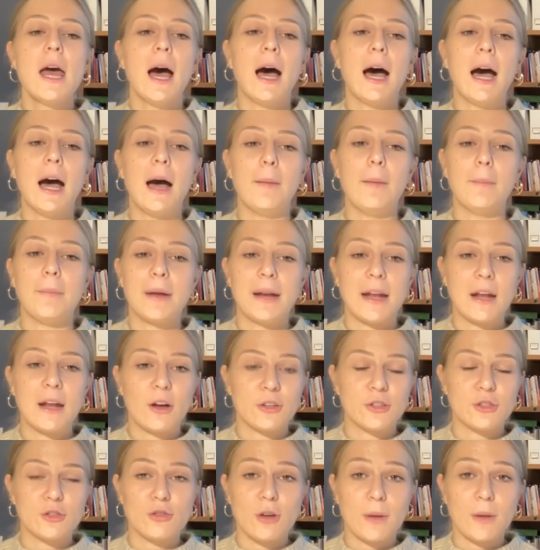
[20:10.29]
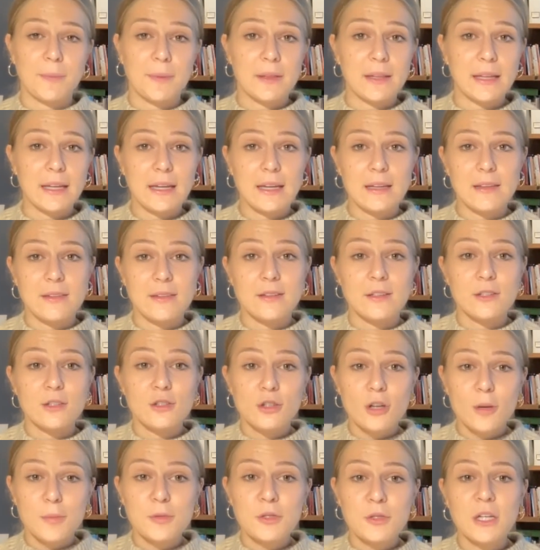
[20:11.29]
But I also dropped the link in the
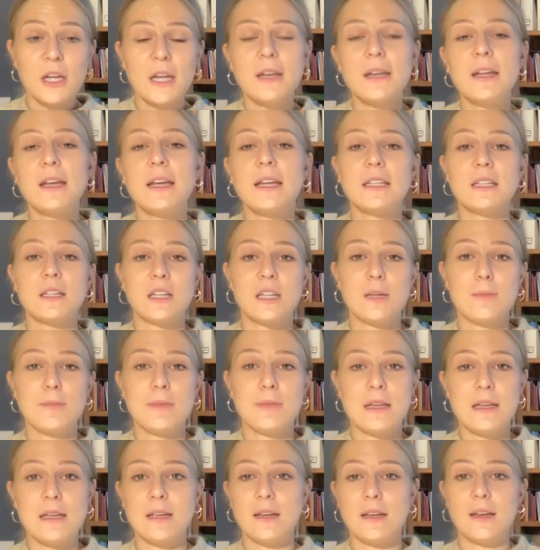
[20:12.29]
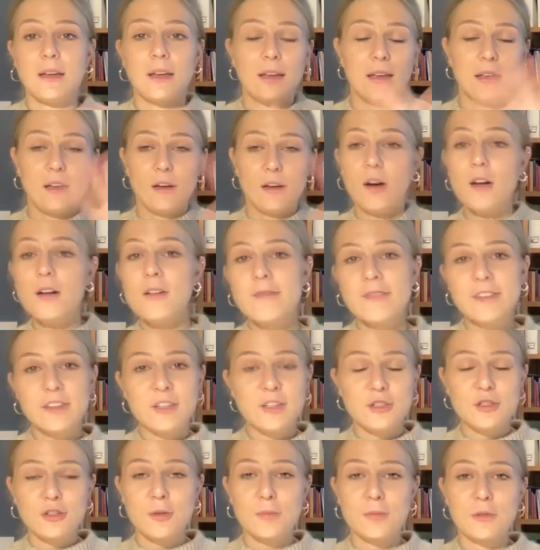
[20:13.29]
description. It's going to be in all of the
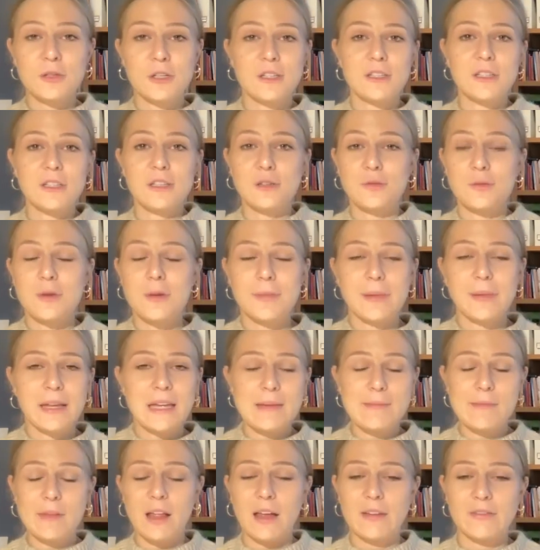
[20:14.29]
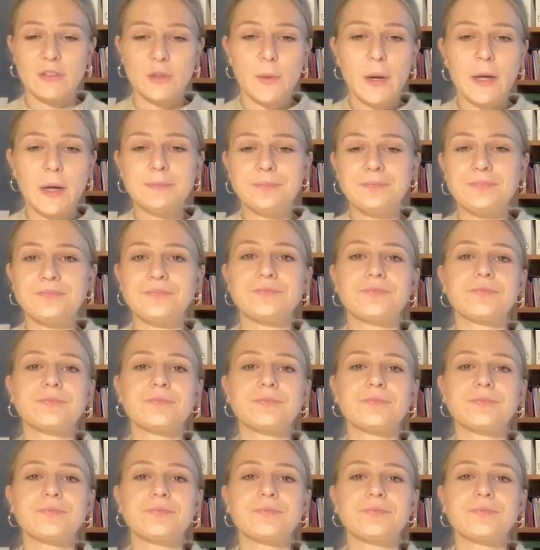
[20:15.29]
descriptions and the replay email everywhere.